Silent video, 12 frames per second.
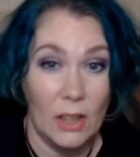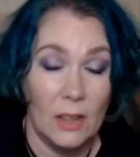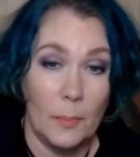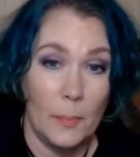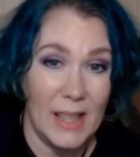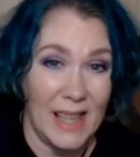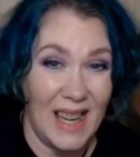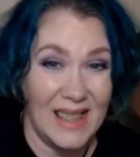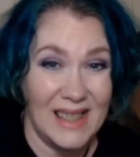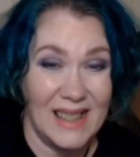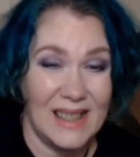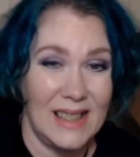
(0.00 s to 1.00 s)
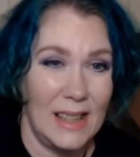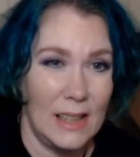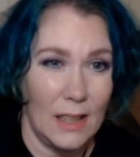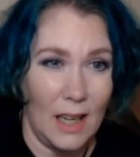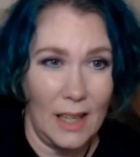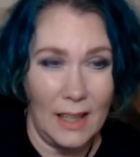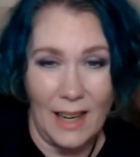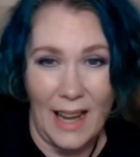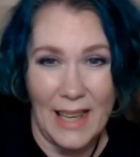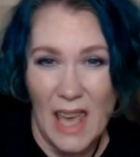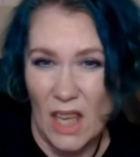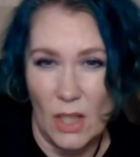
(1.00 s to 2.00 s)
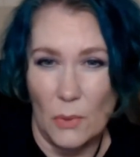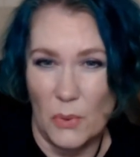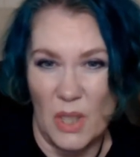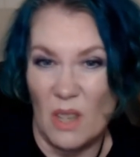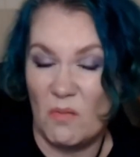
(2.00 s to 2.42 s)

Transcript: because I can't use it.